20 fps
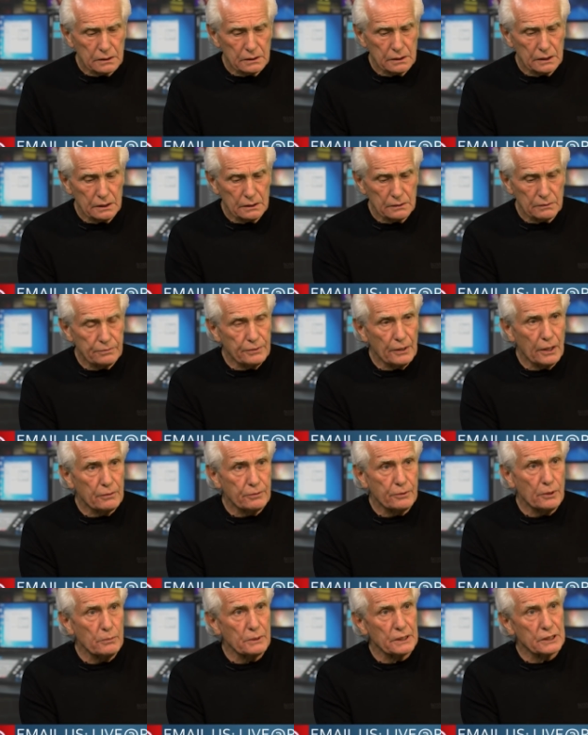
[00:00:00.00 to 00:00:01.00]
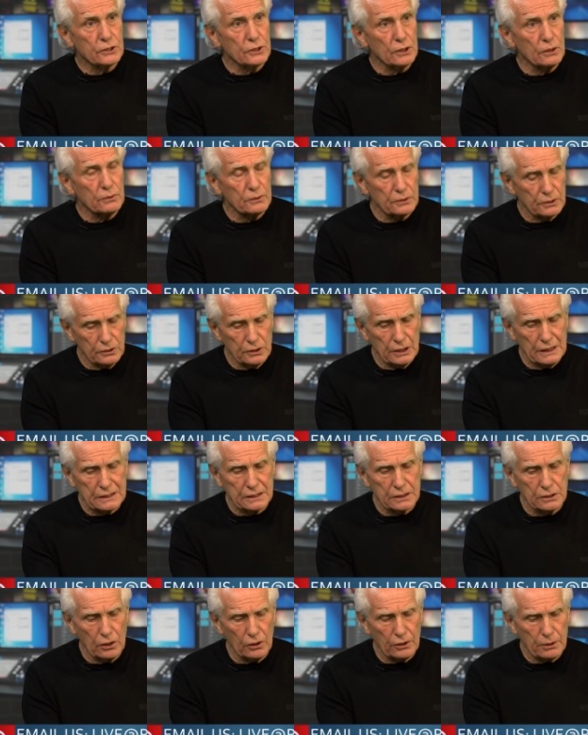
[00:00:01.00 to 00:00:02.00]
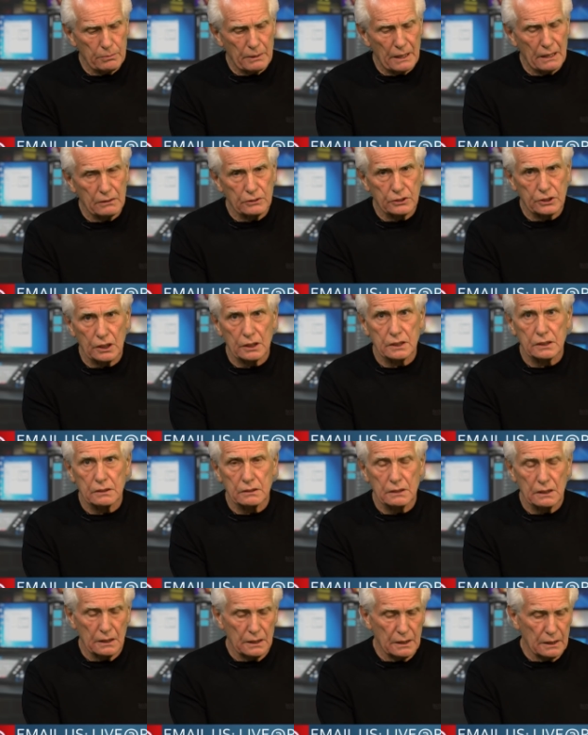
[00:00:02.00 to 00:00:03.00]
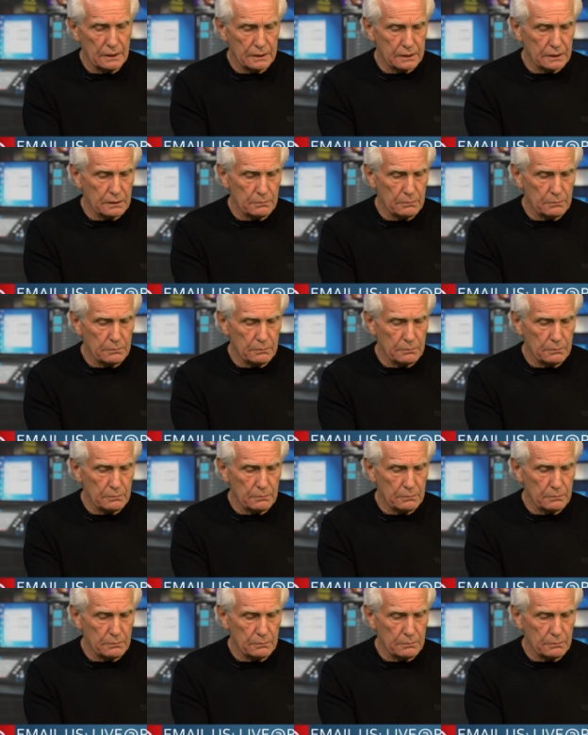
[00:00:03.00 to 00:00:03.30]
uh, far from it. So it's not about just uh,